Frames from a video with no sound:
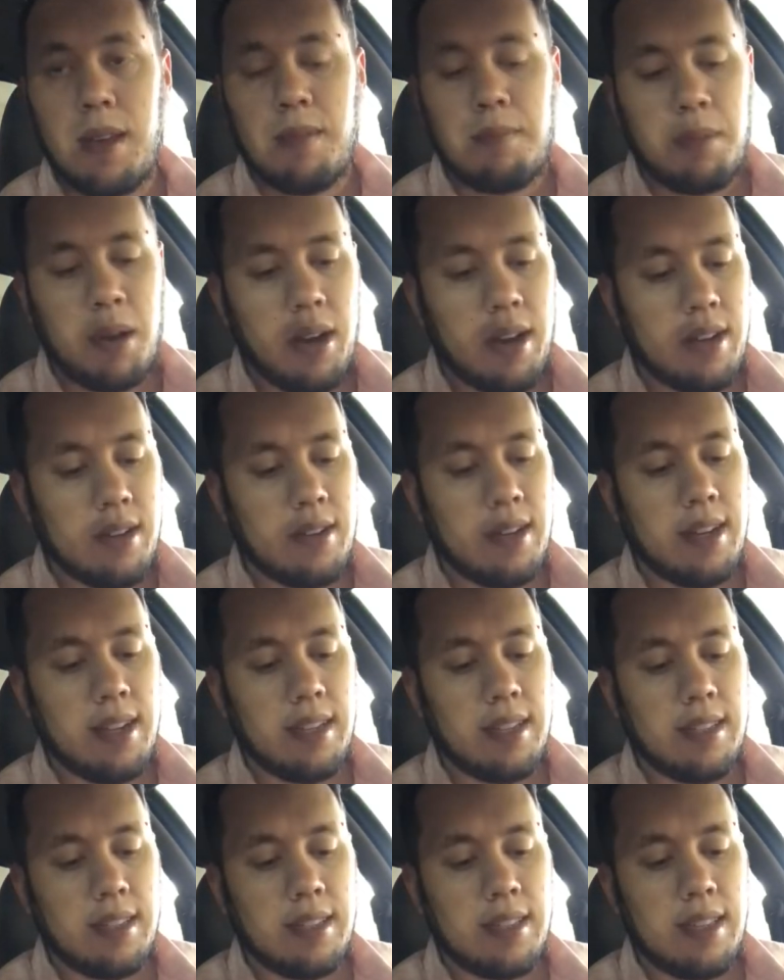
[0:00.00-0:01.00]

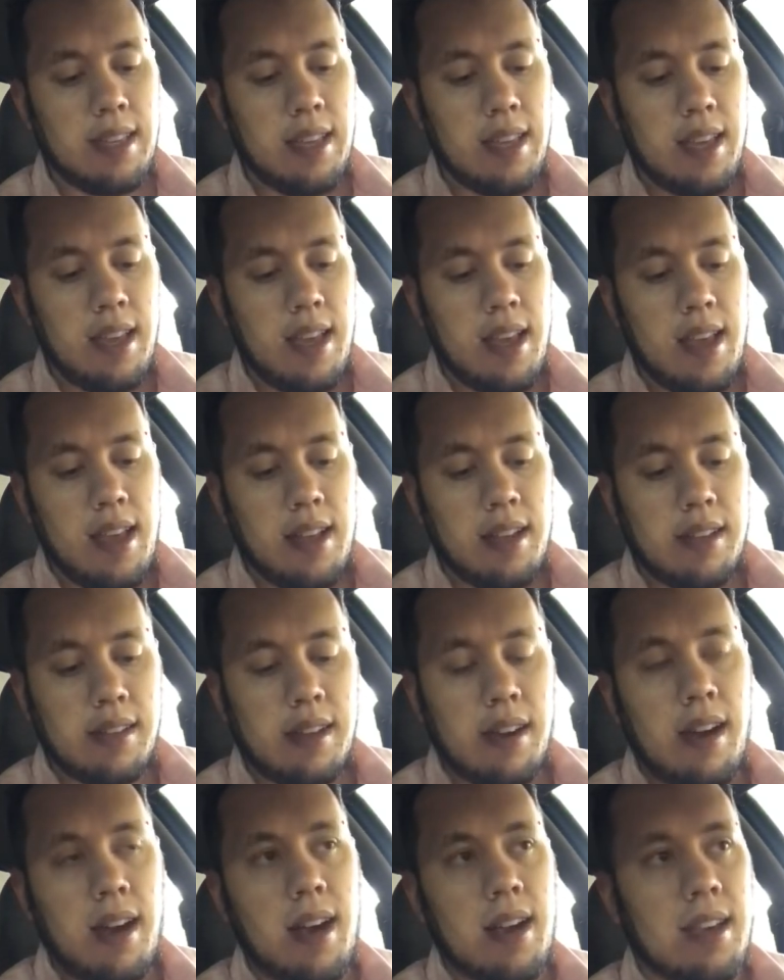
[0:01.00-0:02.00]
Padres
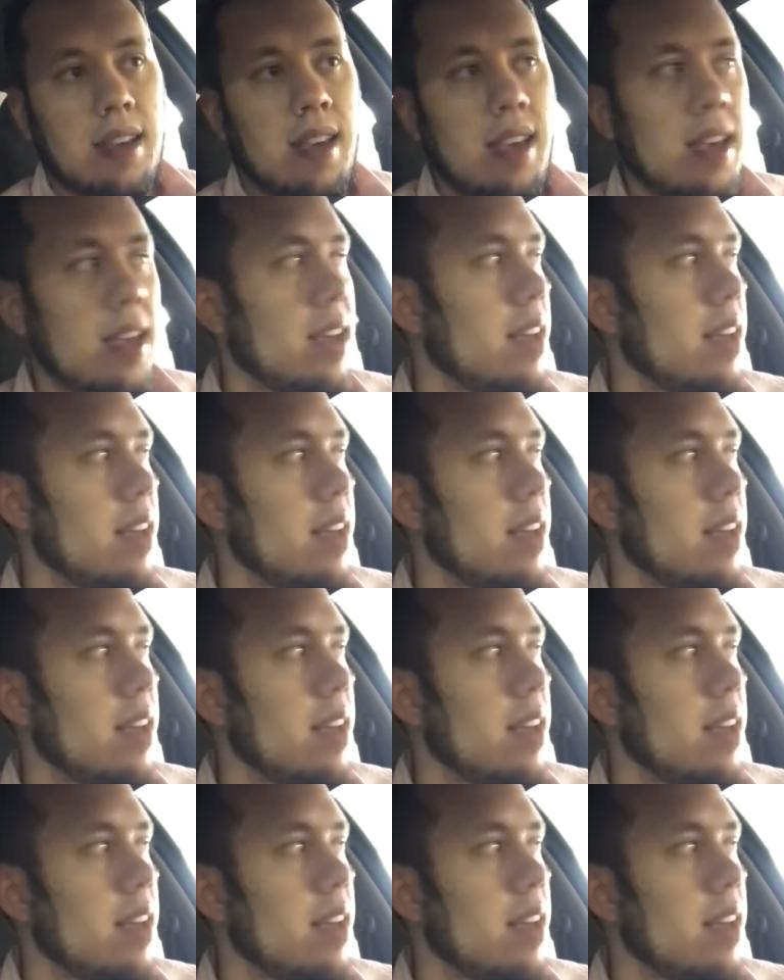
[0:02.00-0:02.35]
talk.